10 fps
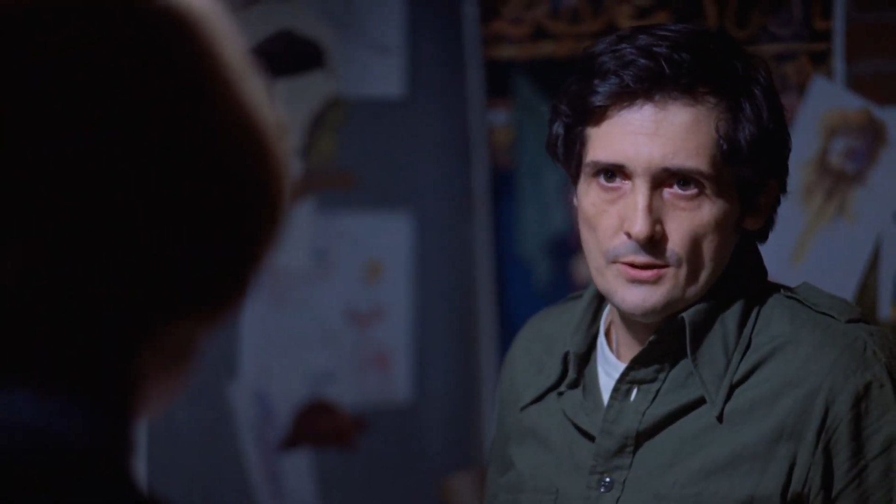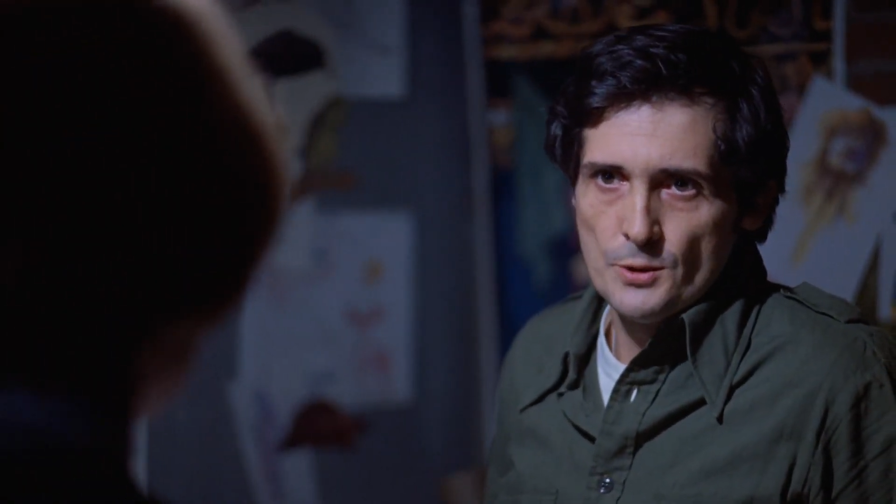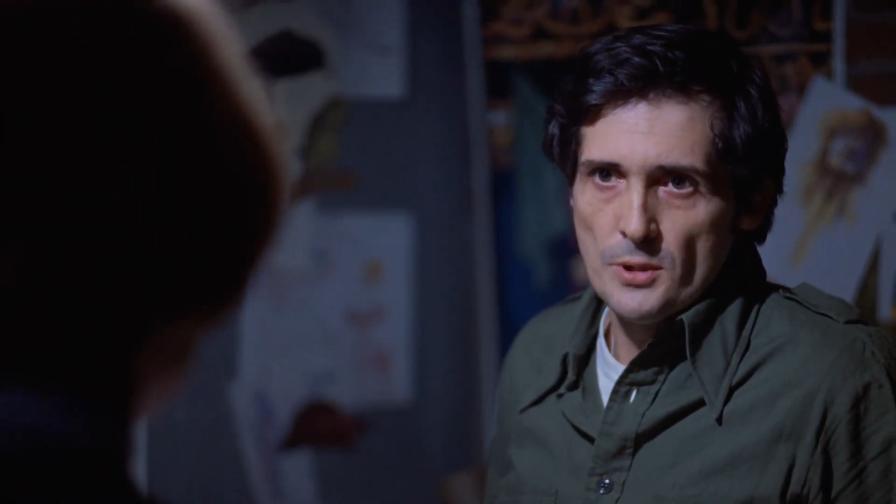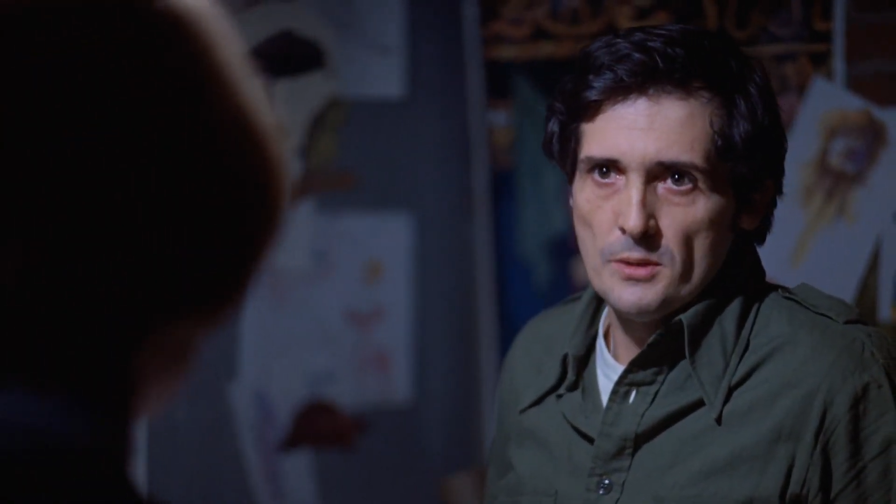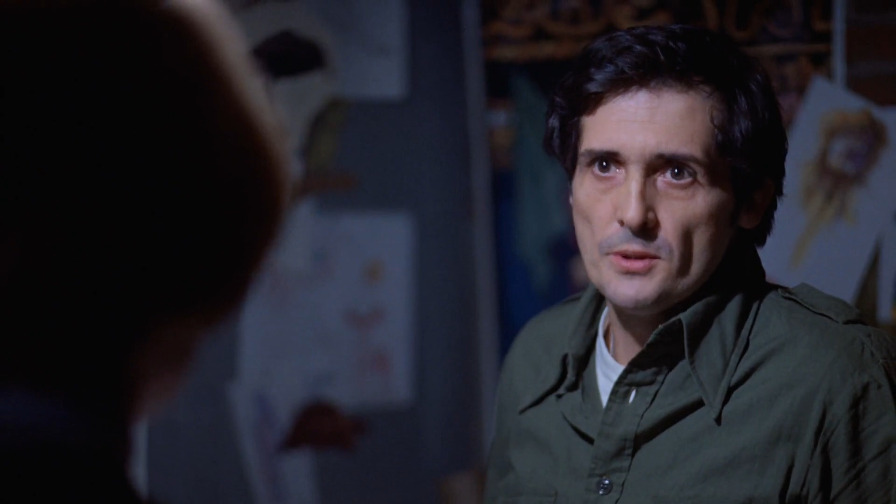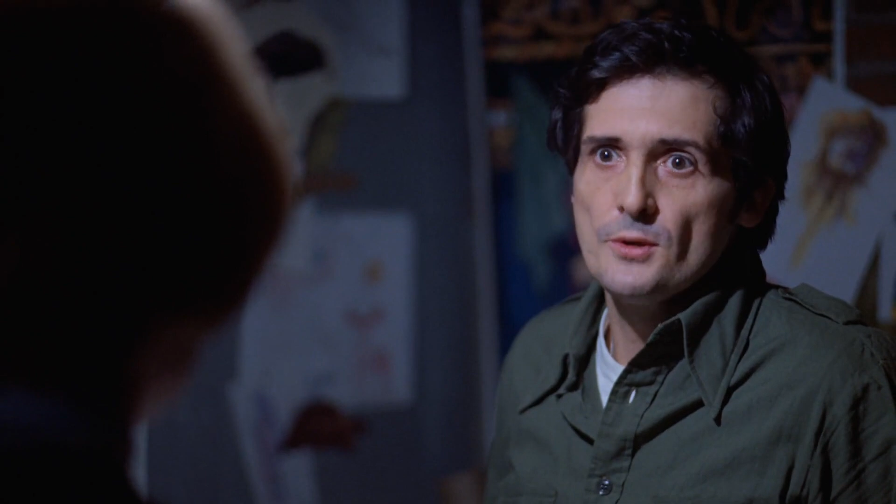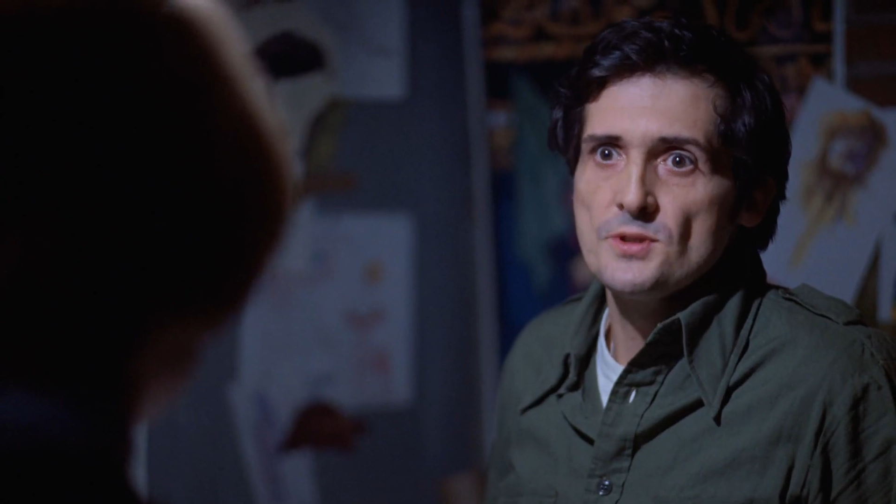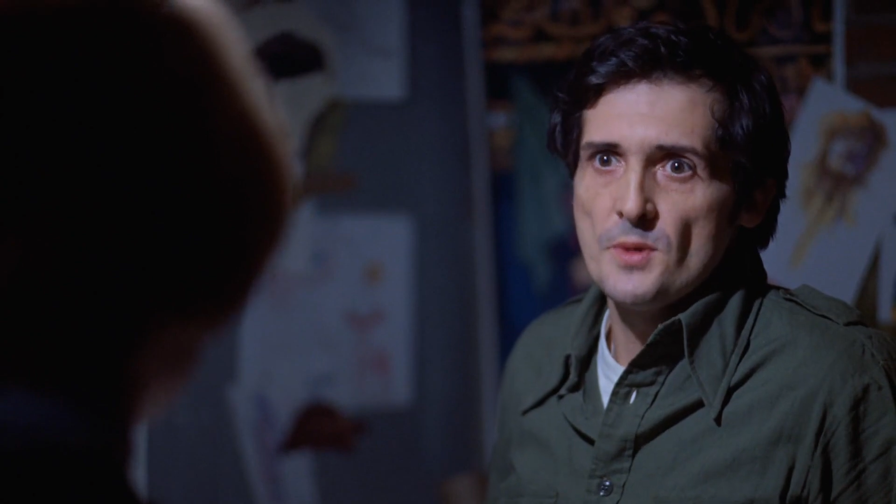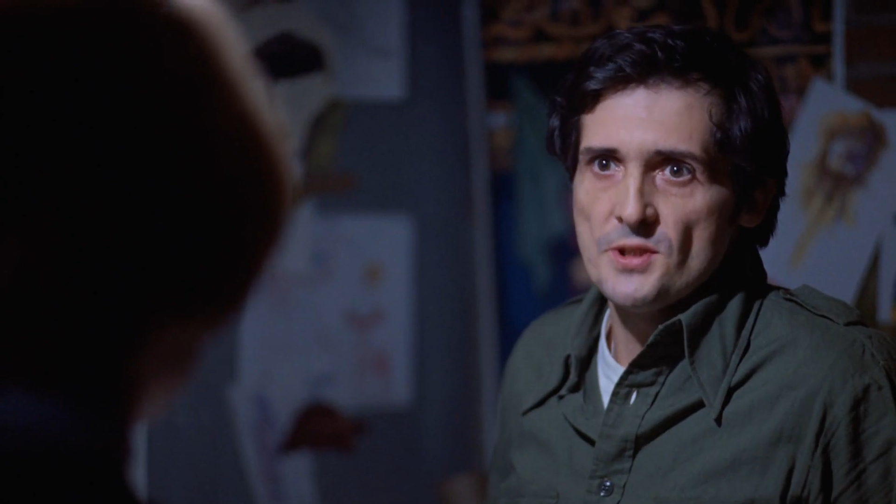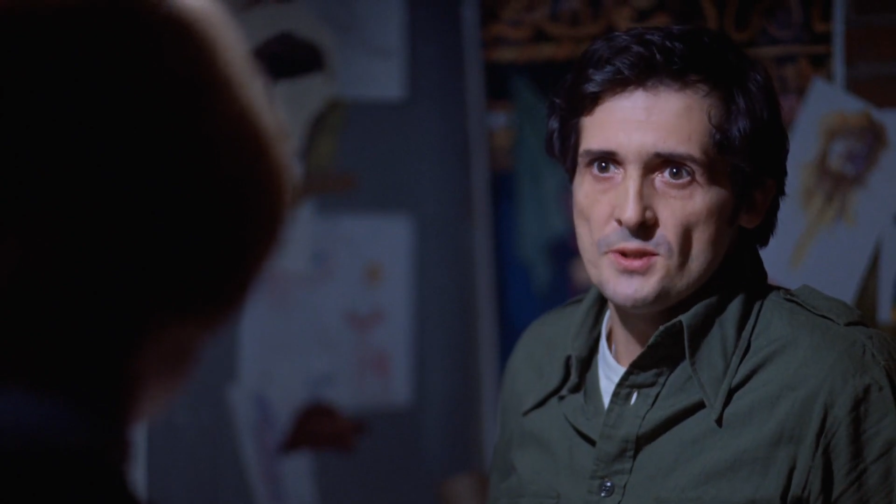You probably know
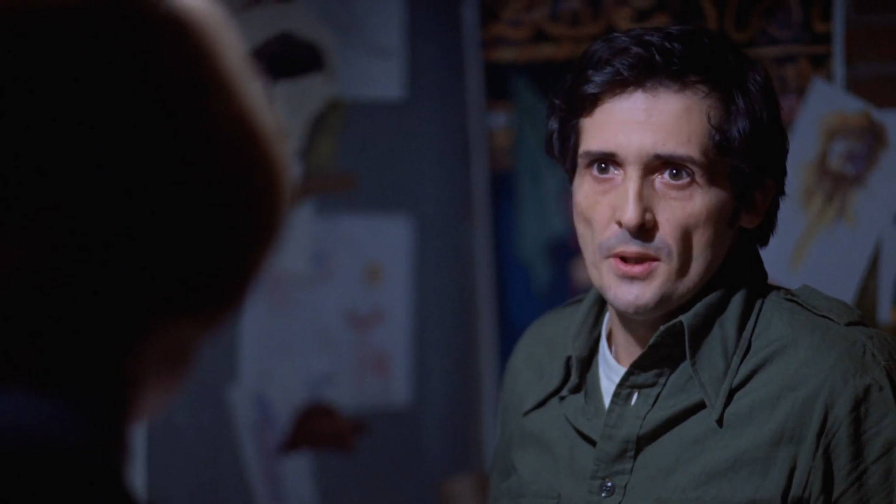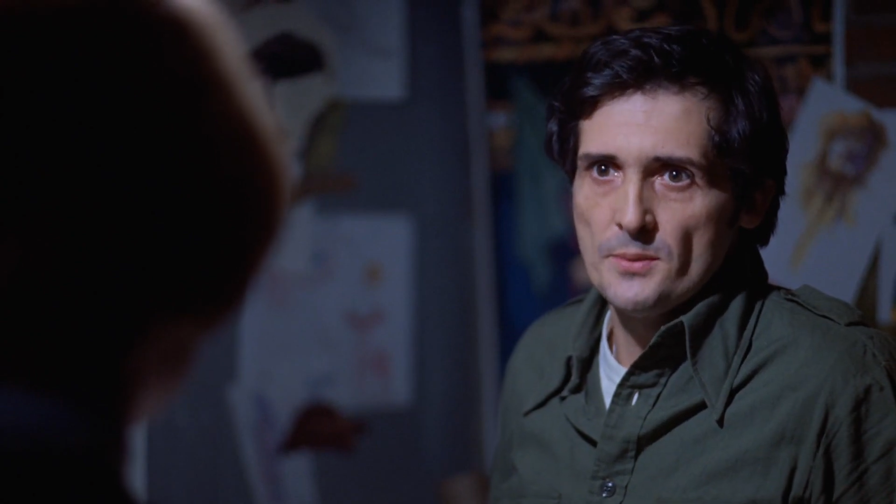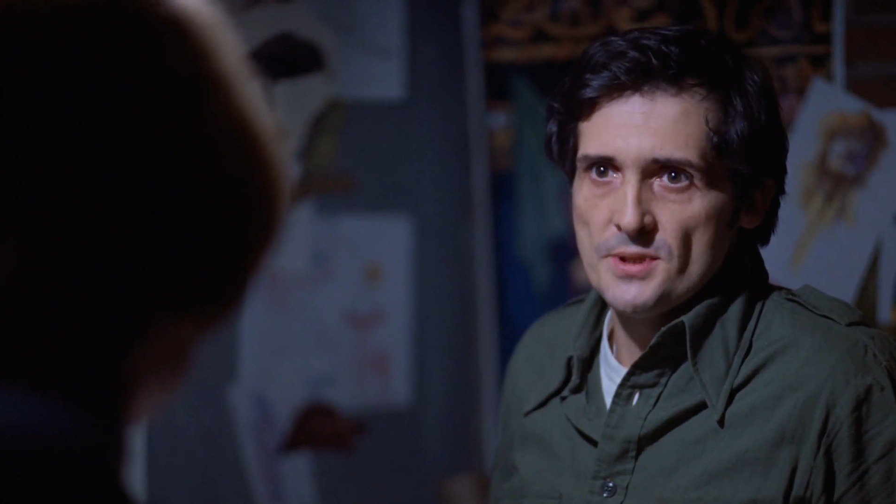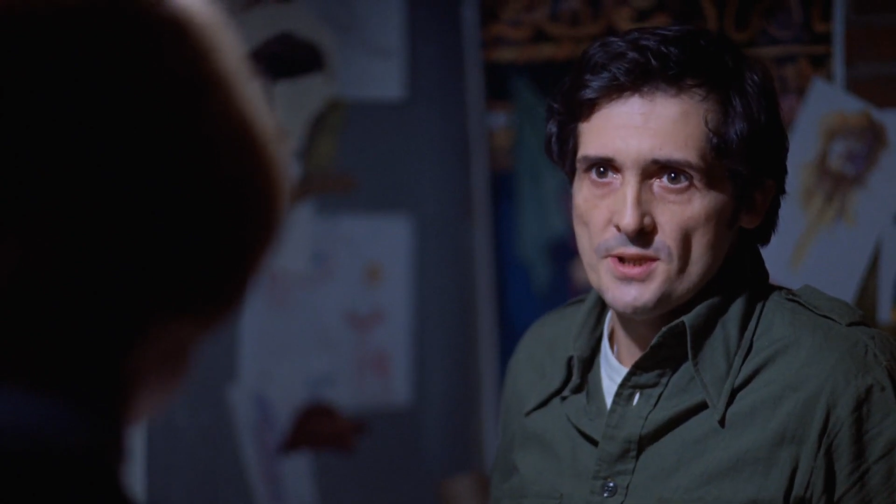as much about